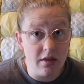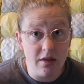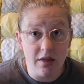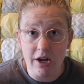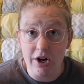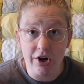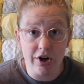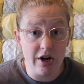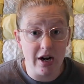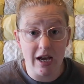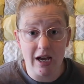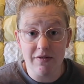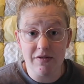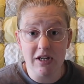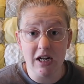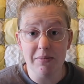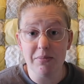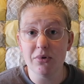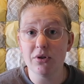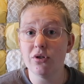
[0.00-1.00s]
They're going to have
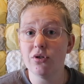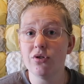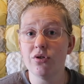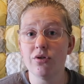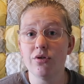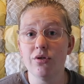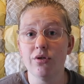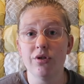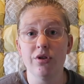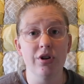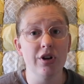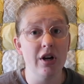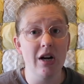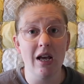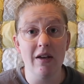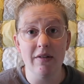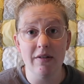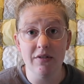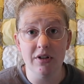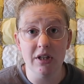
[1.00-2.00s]
diapers, they're going to
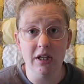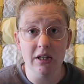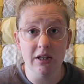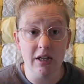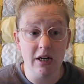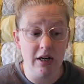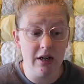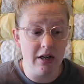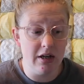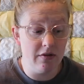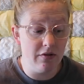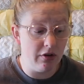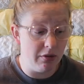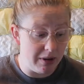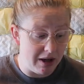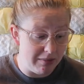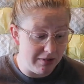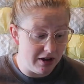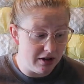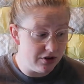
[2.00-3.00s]
have everything that I need for
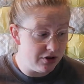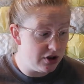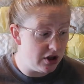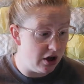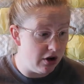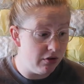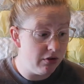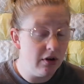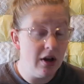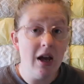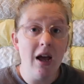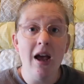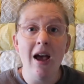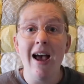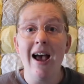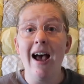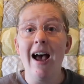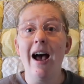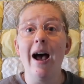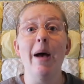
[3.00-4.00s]
baby. So
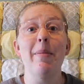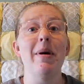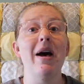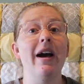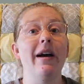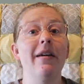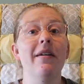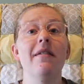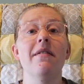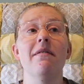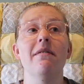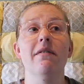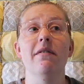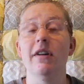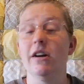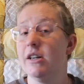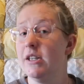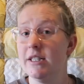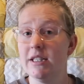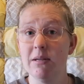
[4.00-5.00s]
I pack
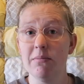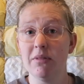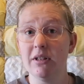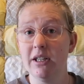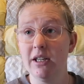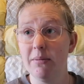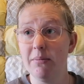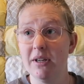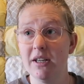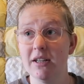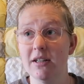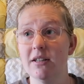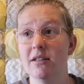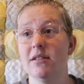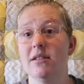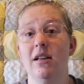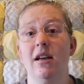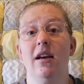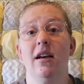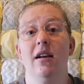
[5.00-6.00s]
very simply
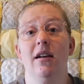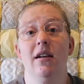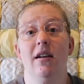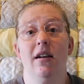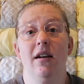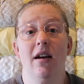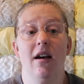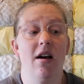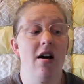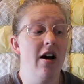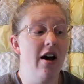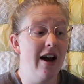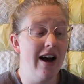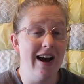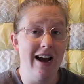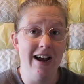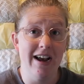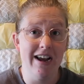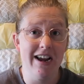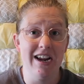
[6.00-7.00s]
because
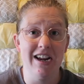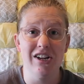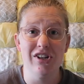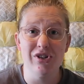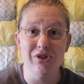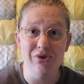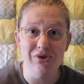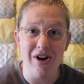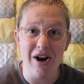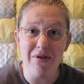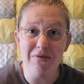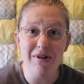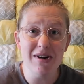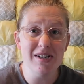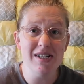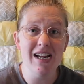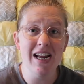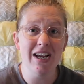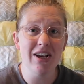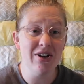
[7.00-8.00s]
I do not
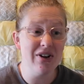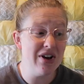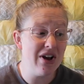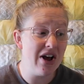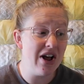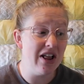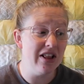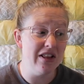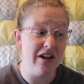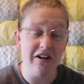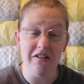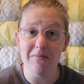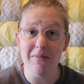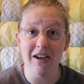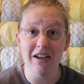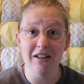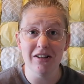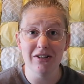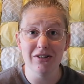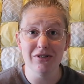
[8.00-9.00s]
want to take a lot of
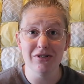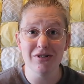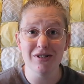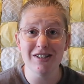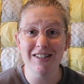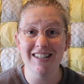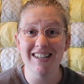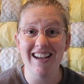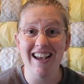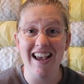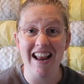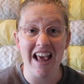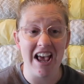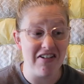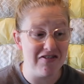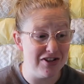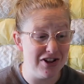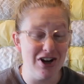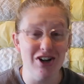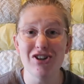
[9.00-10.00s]
my clothes and
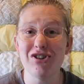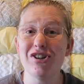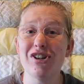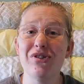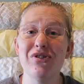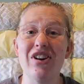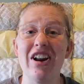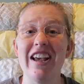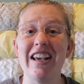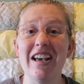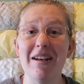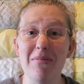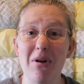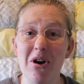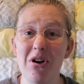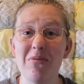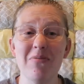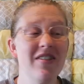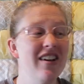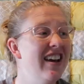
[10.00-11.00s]
have laundry when I come
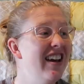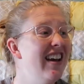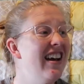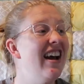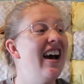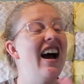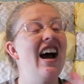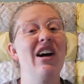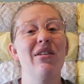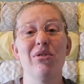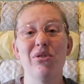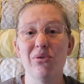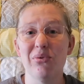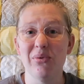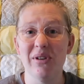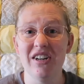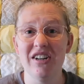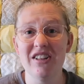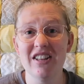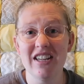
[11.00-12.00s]
home. I will
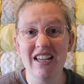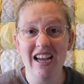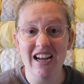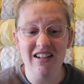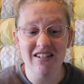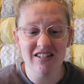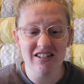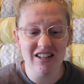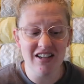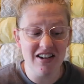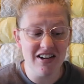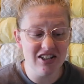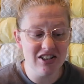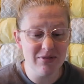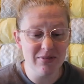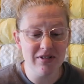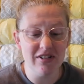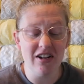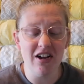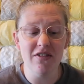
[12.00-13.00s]
wear the gown that the
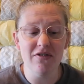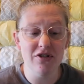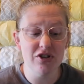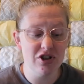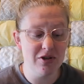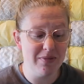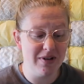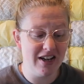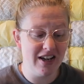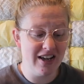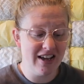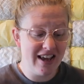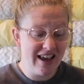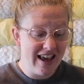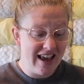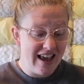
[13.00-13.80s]
hospital offers me.